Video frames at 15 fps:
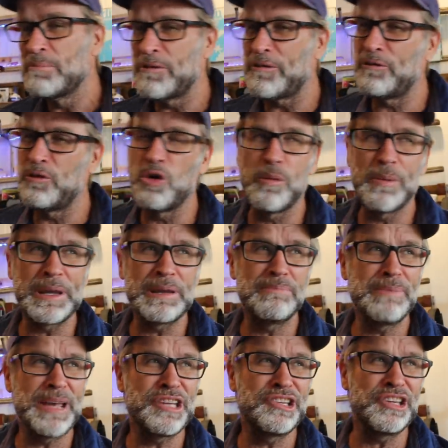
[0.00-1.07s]

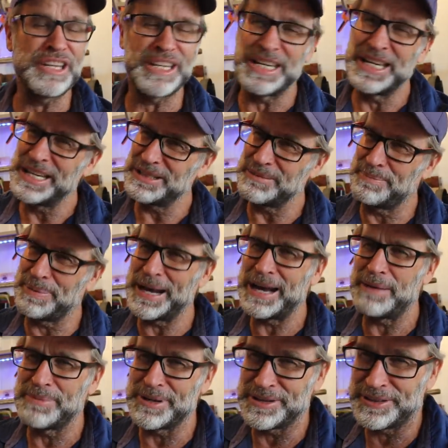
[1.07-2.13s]
performing magic
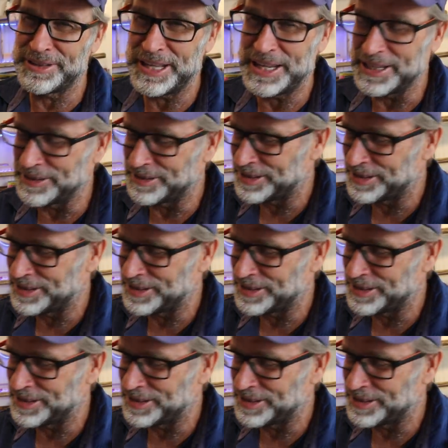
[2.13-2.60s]
department thing,